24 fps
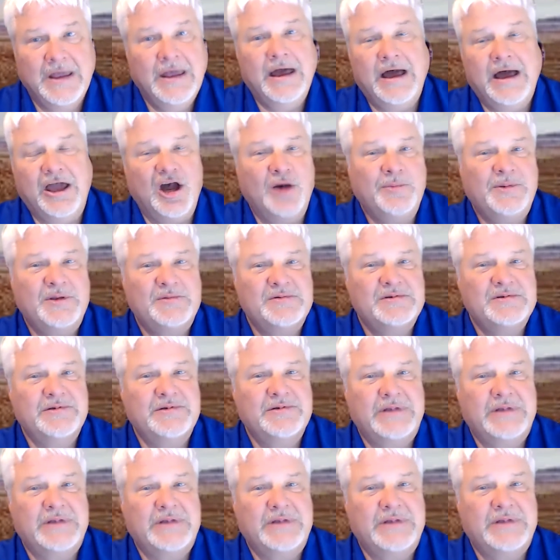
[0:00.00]
i hope that was
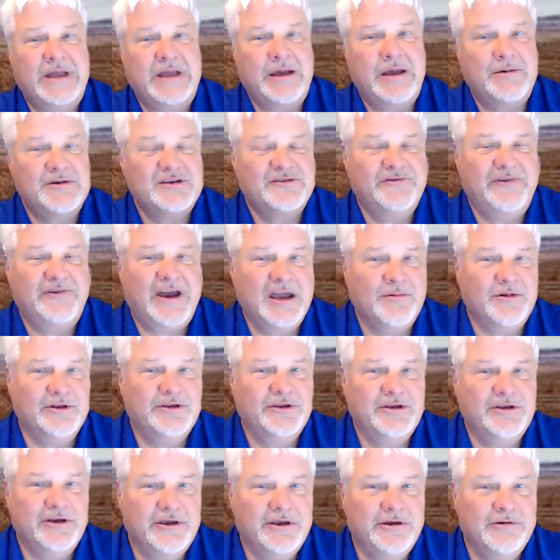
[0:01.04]
that was valuable to you
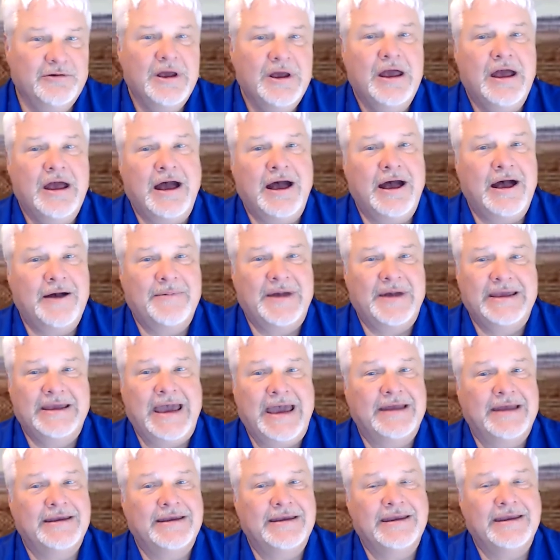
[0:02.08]
um,
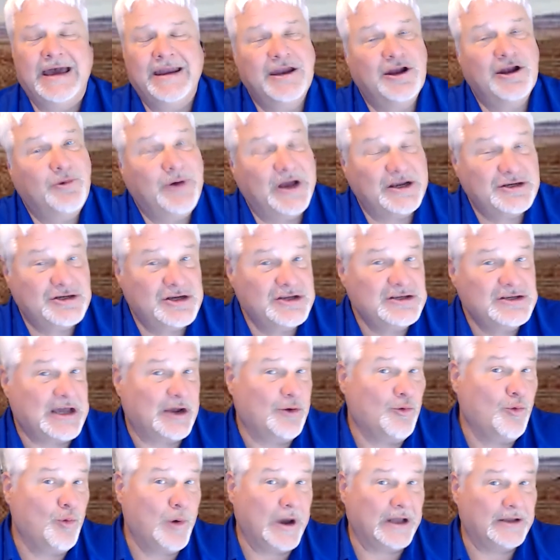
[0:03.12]
again, you got any questions
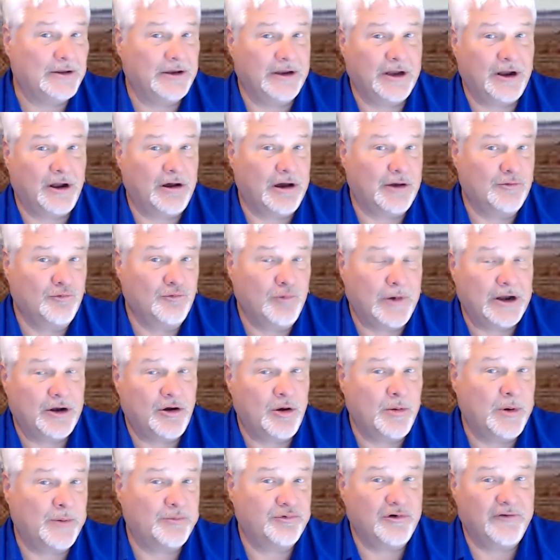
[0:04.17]
on what, you know, on what
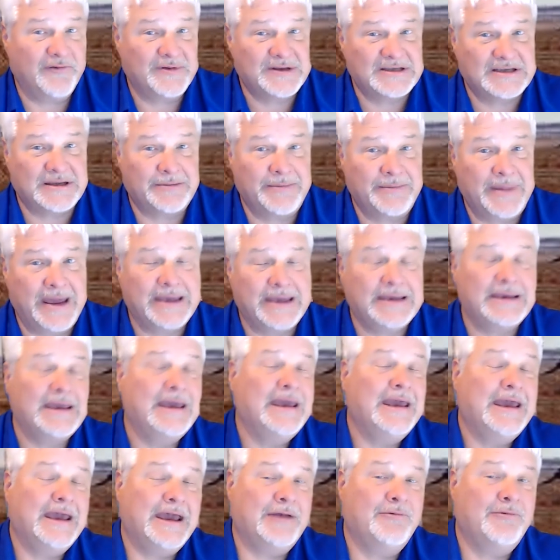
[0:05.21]
home improvements to make
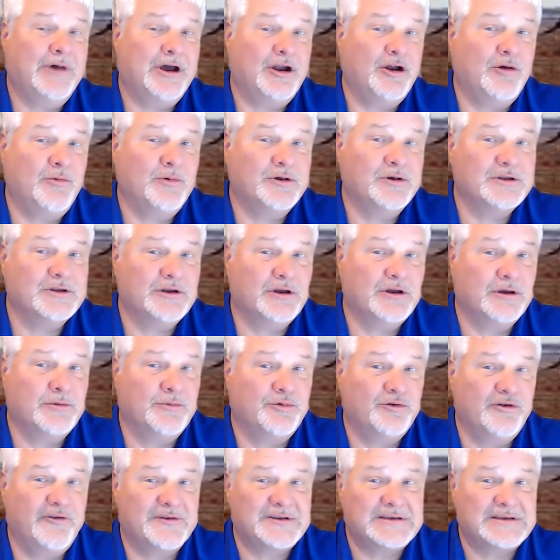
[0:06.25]
and what home
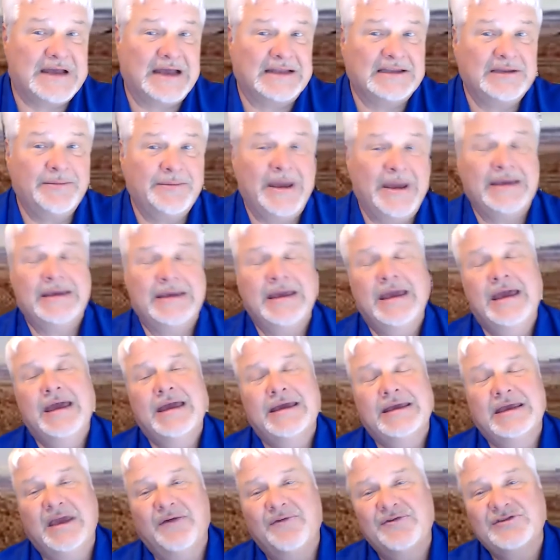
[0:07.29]
improvements not to make,
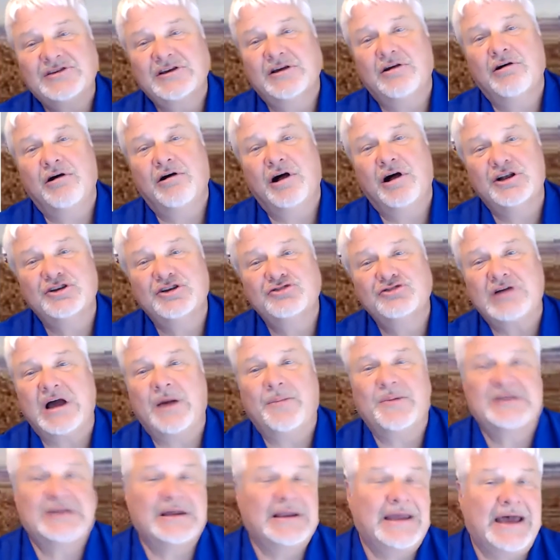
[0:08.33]
give us a call,
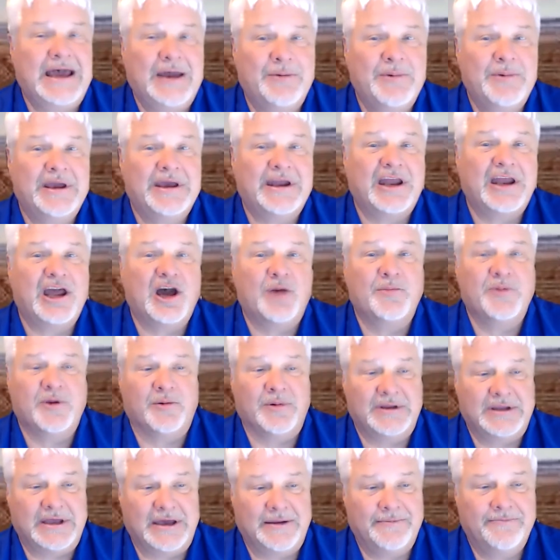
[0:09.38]
drop us a line. We can help you
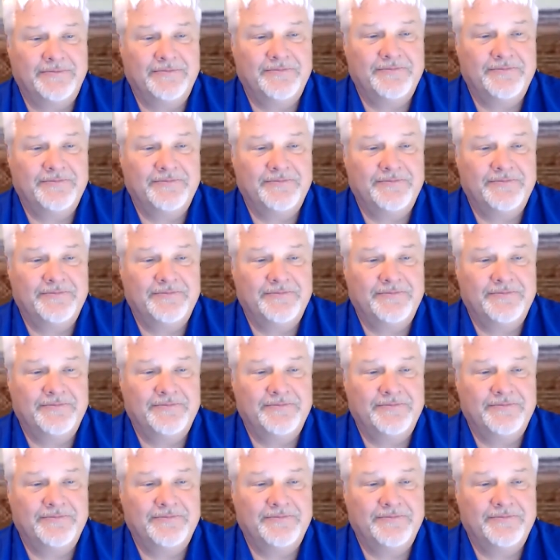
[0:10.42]
with that.